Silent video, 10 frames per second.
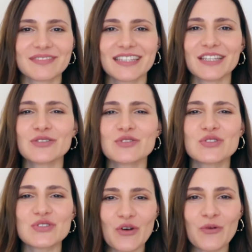Thank you
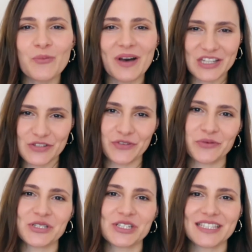so much for
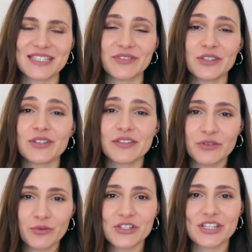watching this video. If
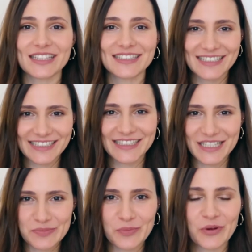you watched until
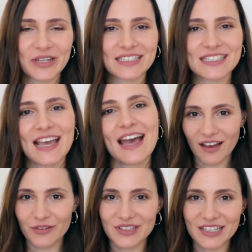this point,
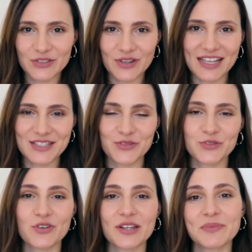I would like to ask you
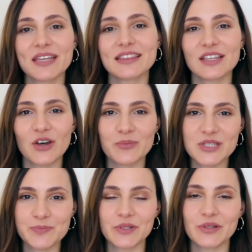to write me in the
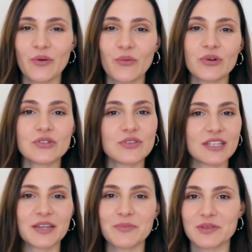comments below, what do you
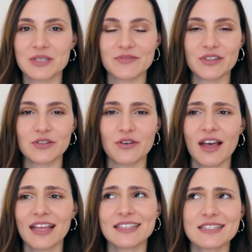think about this video?
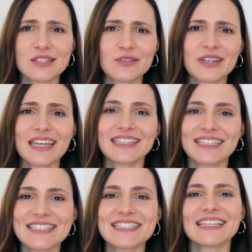Does it look at
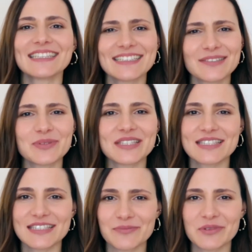least a little bit
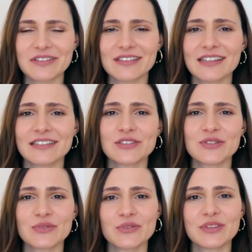similar
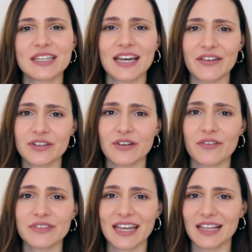to the cover
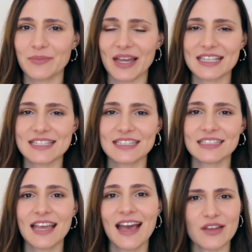of the Elle
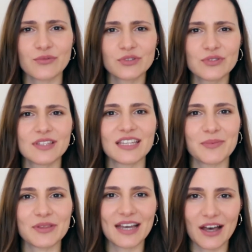magazine? And what do you think
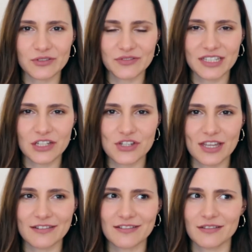about the outfit in
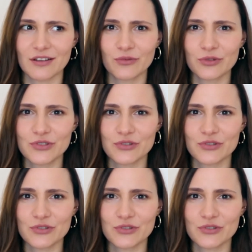general? Would